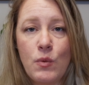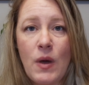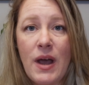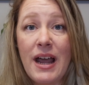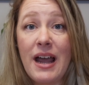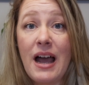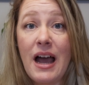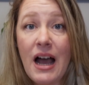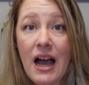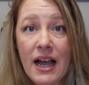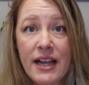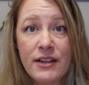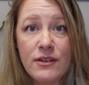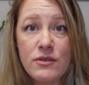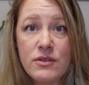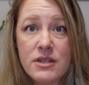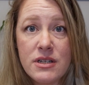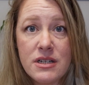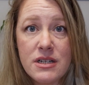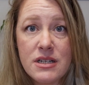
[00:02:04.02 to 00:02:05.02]
why I
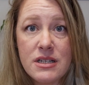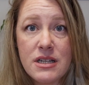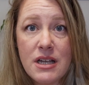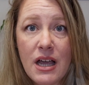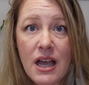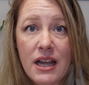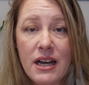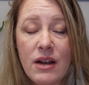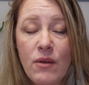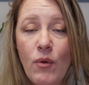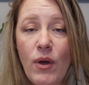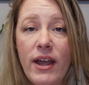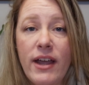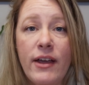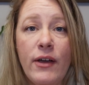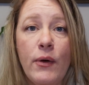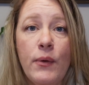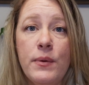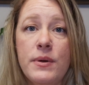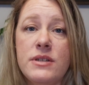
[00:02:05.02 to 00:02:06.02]
use InDesign and
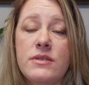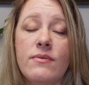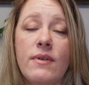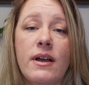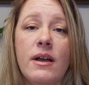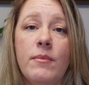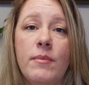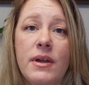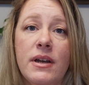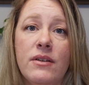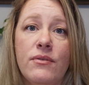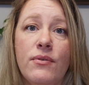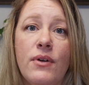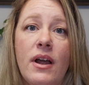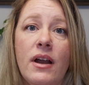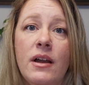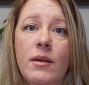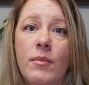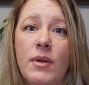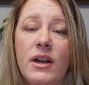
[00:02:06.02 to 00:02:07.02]
why I always recommend it for
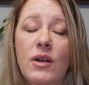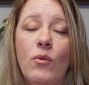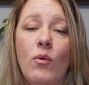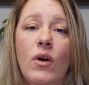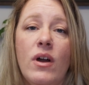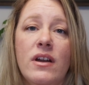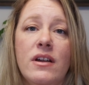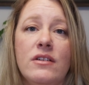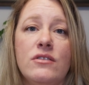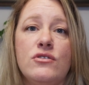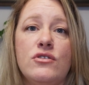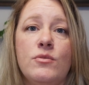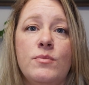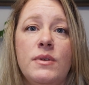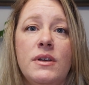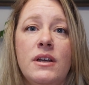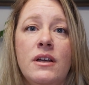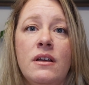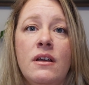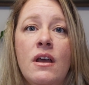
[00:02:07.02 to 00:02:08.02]
anybody wanting to
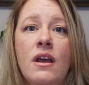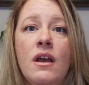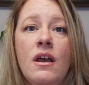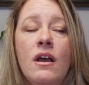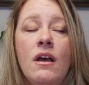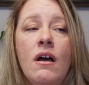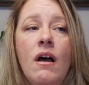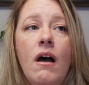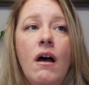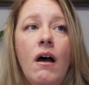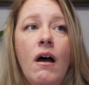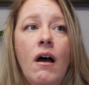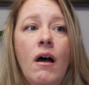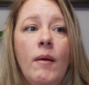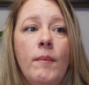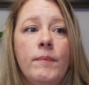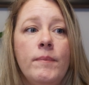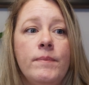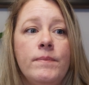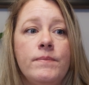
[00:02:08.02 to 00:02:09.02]
be
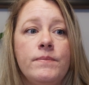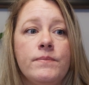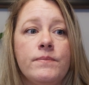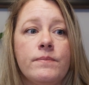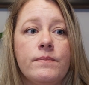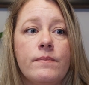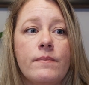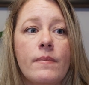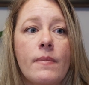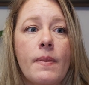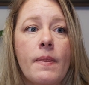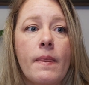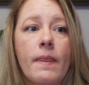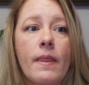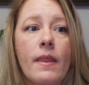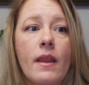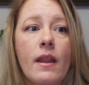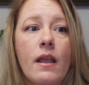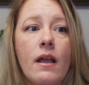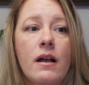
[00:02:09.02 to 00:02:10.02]
um,
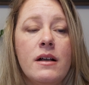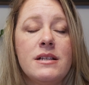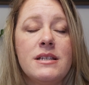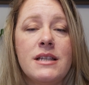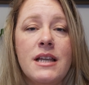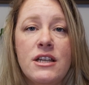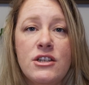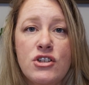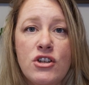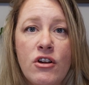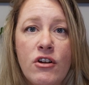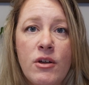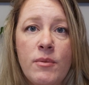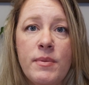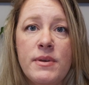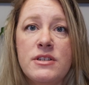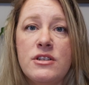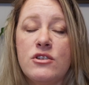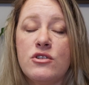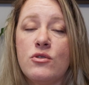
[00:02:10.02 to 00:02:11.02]
a stationary
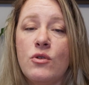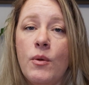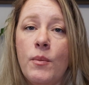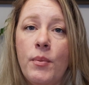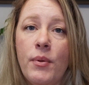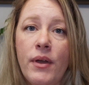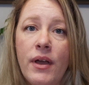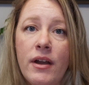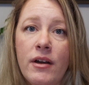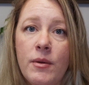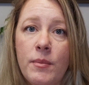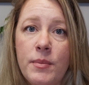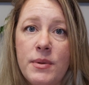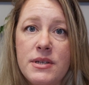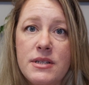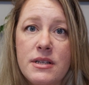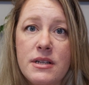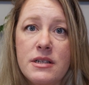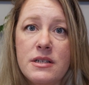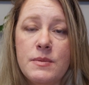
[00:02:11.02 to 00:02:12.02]
business or a planner
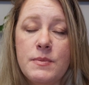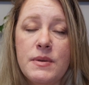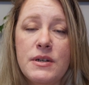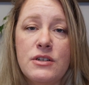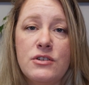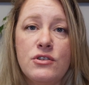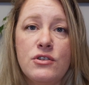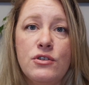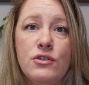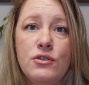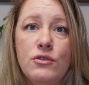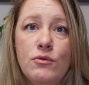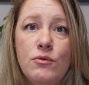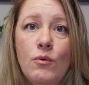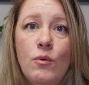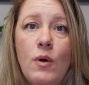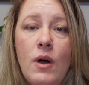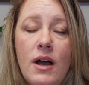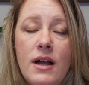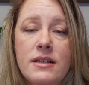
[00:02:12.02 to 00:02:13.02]
business, because you
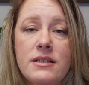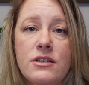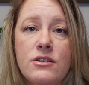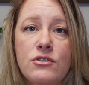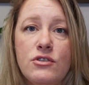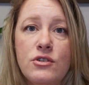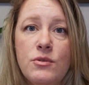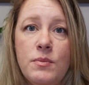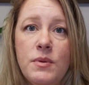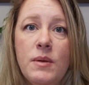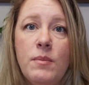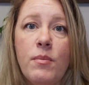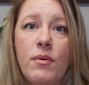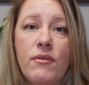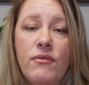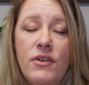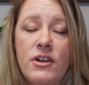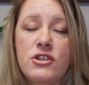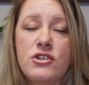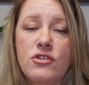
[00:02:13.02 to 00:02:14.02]
want to be
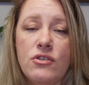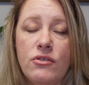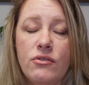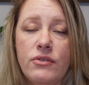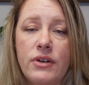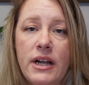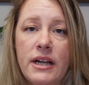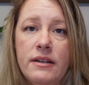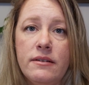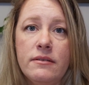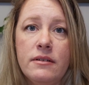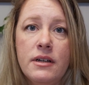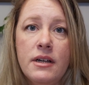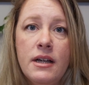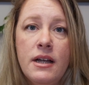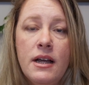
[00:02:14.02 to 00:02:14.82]
professional, right?